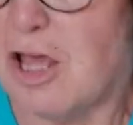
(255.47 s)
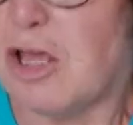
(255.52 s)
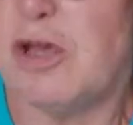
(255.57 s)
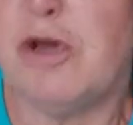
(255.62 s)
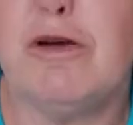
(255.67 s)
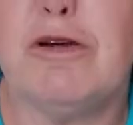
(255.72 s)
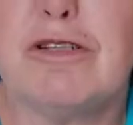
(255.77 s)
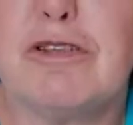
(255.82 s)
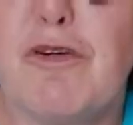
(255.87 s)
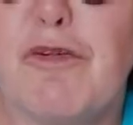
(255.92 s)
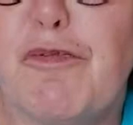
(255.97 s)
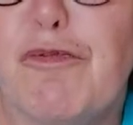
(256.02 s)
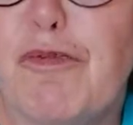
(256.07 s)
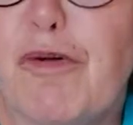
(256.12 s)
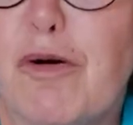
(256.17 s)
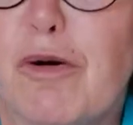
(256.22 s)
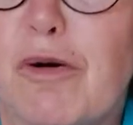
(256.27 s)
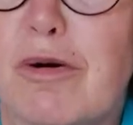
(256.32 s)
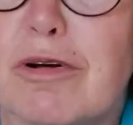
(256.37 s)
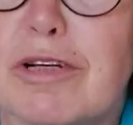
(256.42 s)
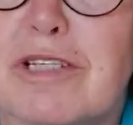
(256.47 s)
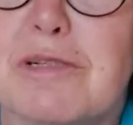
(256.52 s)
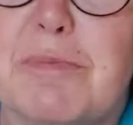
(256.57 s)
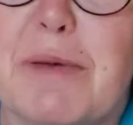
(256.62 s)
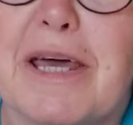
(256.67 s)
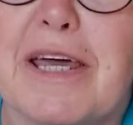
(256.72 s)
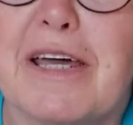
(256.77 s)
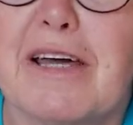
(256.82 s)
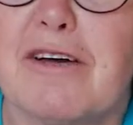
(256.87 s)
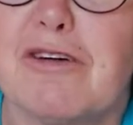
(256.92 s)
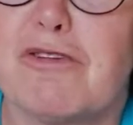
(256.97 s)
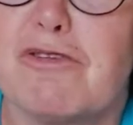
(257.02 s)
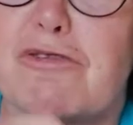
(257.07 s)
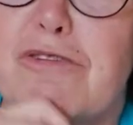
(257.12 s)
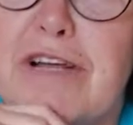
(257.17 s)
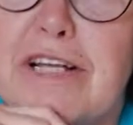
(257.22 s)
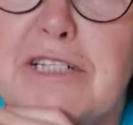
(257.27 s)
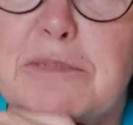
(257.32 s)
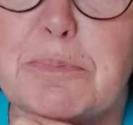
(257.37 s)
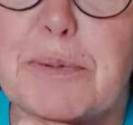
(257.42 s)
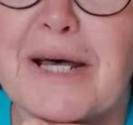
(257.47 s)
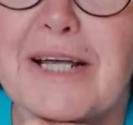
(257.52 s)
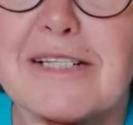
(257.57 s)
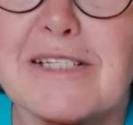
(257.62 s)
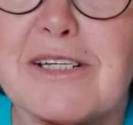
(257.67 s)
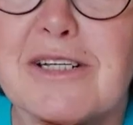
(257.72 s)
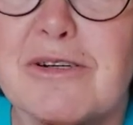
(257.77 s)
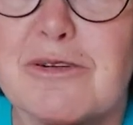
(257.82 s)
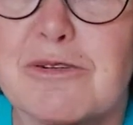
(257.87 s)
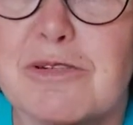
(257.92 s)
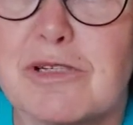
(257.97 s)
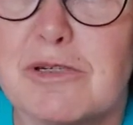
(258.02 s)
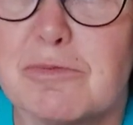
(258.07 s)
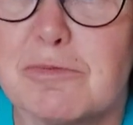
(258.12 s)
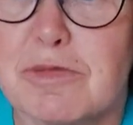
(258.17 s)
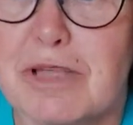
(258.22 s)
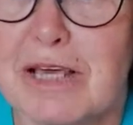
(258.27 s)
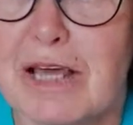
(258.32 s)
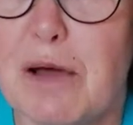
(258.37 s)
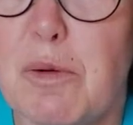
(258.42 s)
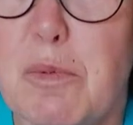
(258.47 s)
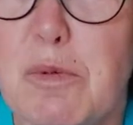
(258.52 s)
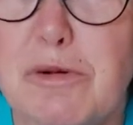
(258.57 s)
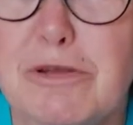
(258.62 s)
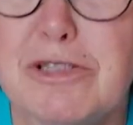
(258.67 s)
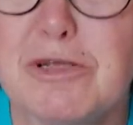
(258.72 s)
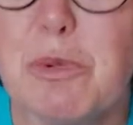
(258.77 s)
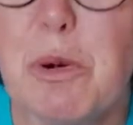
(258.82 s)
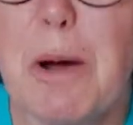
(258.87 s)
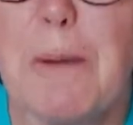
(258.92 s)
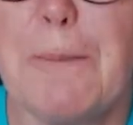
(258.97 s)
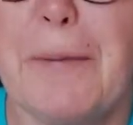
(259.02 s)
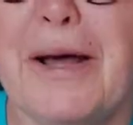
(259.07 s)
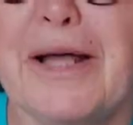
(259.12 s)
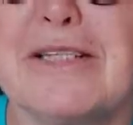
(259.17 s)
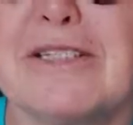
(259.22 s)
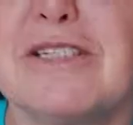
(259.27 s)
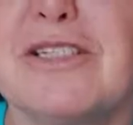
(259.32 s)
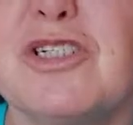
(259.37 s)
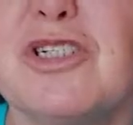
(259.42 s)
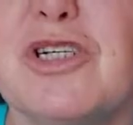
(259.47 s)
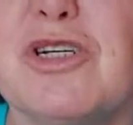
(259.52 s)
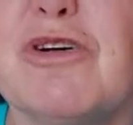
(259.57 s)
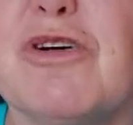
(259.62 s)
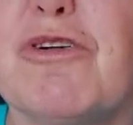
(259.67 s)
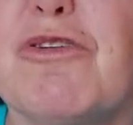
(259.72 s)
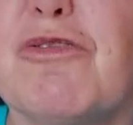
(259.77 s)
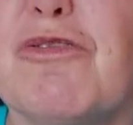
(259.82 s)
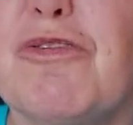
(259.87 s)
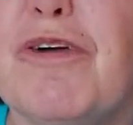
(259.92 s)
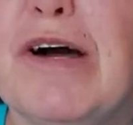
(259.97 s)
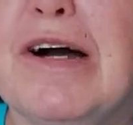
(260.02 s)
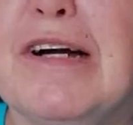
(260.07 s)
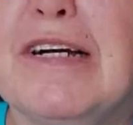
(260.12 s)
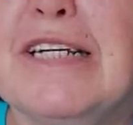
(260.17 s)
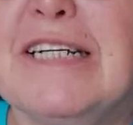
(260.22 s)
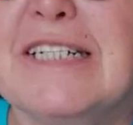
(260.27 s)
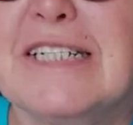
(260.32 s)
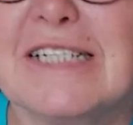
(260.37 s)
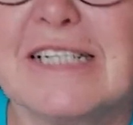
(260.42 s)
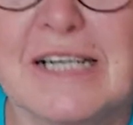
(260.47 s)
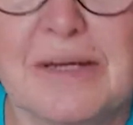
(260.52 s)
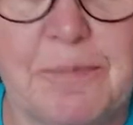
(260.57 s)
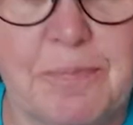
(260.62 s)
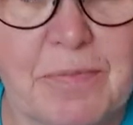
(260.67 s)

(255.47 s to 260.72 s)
use a fork to make a grid pattern or something. I wonder what patterns you could find.